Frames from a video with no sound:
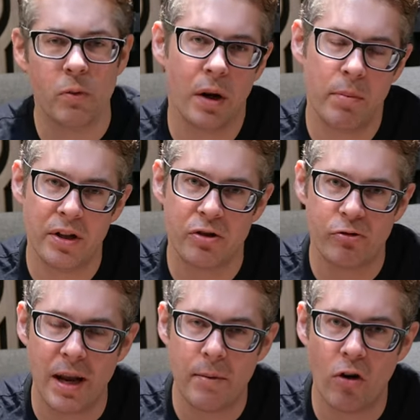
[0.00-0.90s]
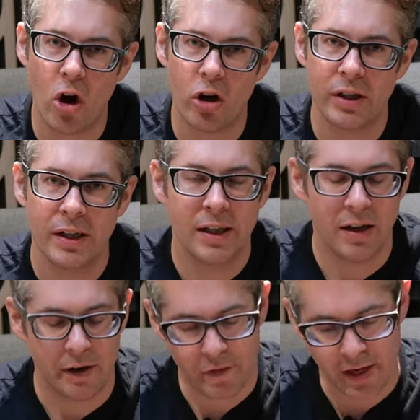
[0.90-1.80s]
Well, I'd put the streamer on,
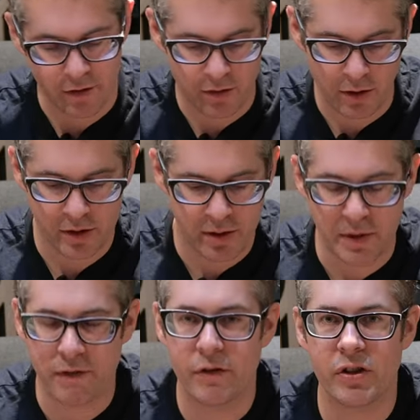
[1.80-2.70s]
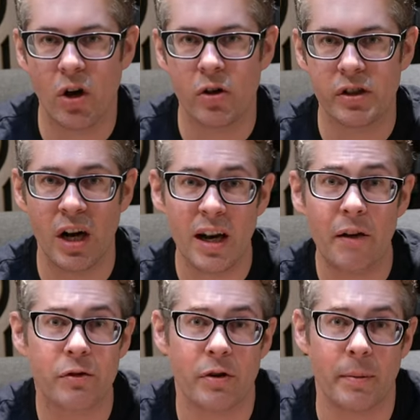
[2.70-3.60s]
I'd flick through some different songs, and I
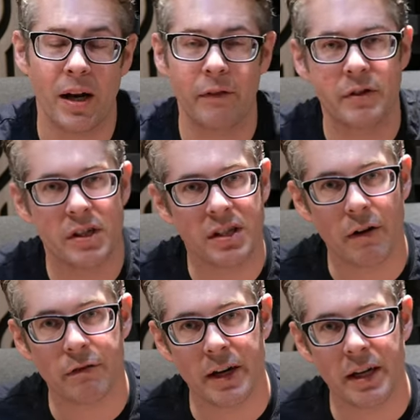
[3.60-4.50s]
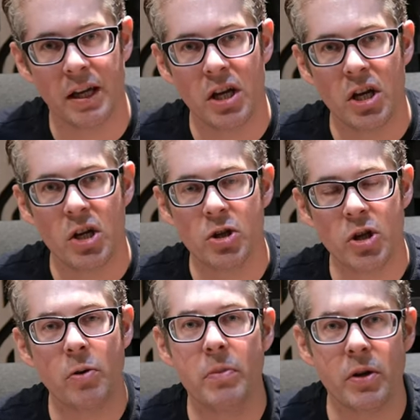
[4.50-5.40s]
love streaming. I love discovering
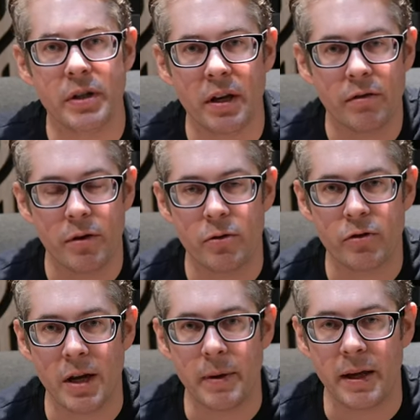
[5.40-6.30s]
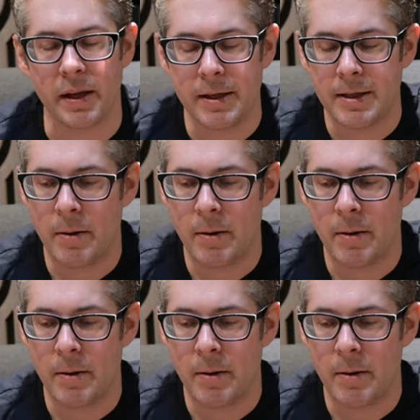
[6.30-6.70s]
new music through streaming.